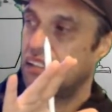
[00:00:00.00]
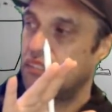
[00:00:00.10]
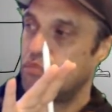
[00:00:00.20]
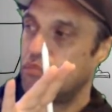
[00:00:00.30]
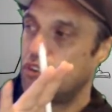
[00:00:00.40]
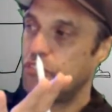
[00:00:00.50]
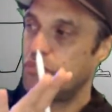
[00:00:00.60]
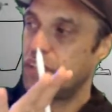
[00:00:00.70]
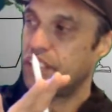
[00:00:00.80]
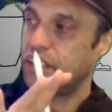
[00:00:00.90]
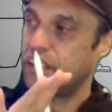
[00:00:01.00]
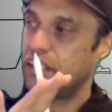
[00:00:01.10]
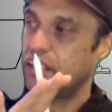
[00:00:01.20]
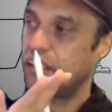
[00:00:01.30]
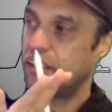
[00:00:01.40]
movement,
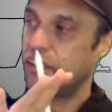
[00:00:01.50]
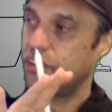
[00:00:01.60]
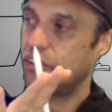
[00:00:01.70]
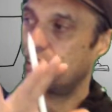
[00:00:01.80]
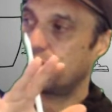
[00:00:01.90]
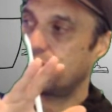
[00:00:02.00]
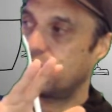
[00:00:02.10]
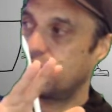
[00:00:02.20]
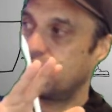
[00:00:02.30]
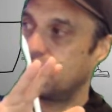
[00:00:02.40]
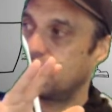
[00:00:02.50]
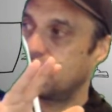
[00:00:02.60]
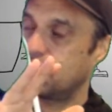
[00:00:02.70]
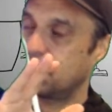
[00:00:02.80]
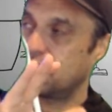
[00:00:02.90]
you could,
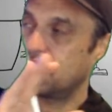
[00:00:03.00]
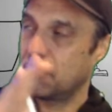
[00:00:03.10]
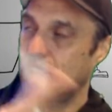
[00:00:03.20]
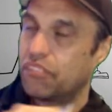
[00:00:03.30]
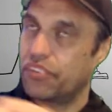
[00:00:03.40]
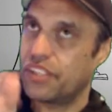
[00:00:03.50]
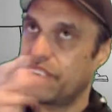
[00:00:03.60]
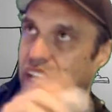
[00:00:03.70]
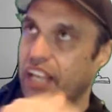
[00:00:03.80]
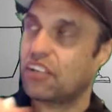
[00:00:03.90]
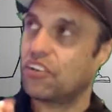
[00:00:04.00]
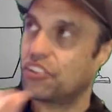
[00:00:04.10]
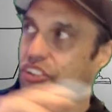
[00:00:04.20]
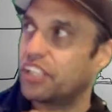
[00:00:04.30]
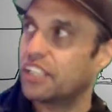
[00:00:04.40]
within that
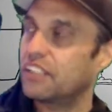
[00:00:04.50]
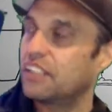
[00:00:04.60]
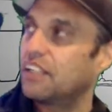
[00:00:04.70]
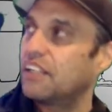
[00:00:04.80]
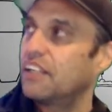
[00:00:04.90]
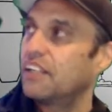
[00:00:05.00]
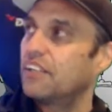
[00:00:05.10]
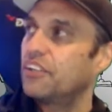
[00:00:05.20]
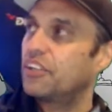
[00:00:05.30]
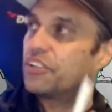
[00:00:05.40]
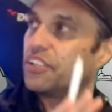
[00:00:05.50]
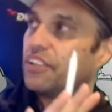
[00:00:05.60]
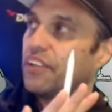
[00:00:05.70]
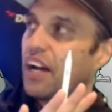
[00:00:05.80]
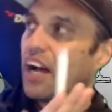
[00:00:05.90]
construct, you could
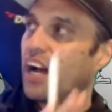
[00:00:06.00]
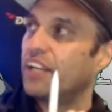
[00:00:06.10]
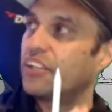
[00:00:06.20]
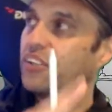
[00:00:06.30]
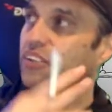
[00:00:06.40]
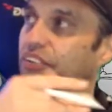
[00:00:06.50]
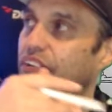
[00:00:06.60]
argue